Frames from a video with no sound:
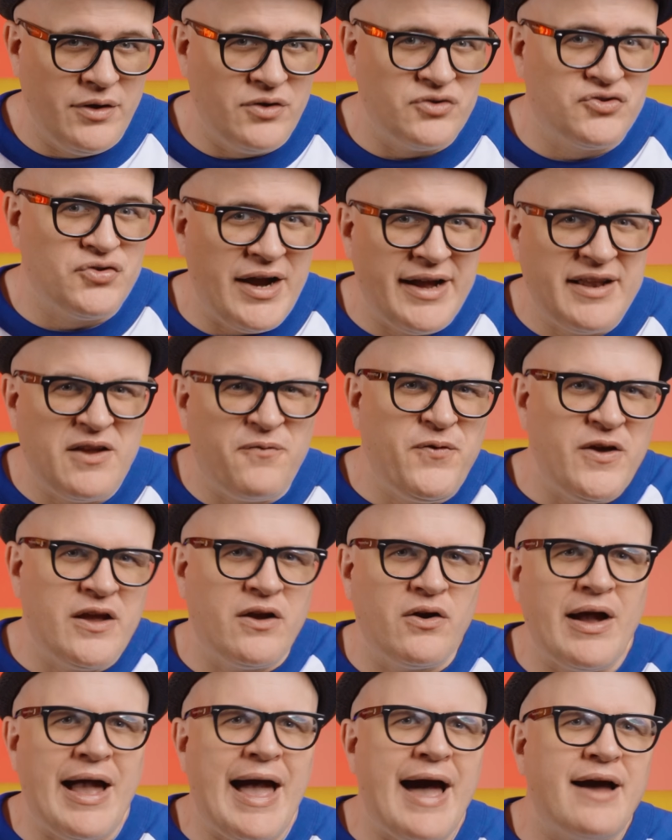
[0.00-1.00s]
you know, trying to
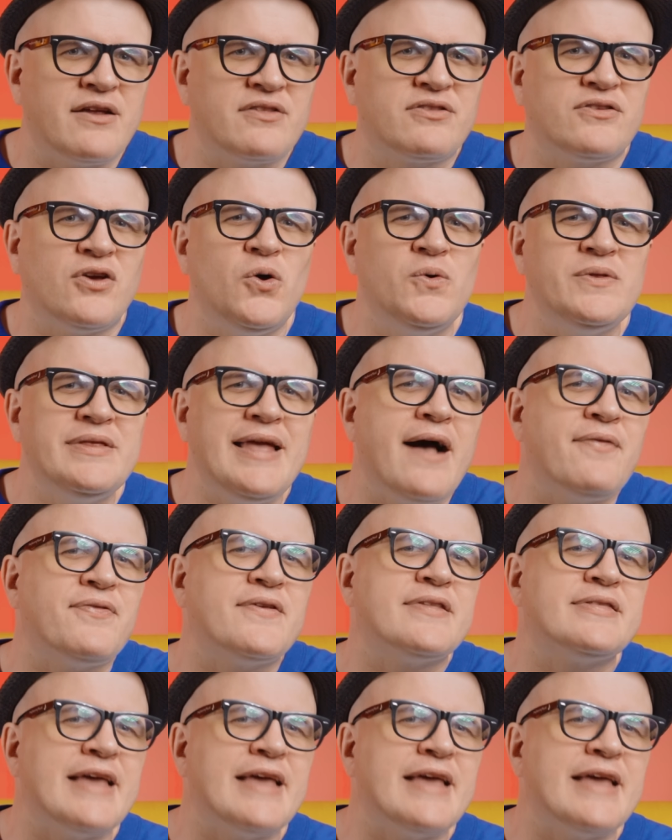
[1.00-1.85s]
figure out how to tone down the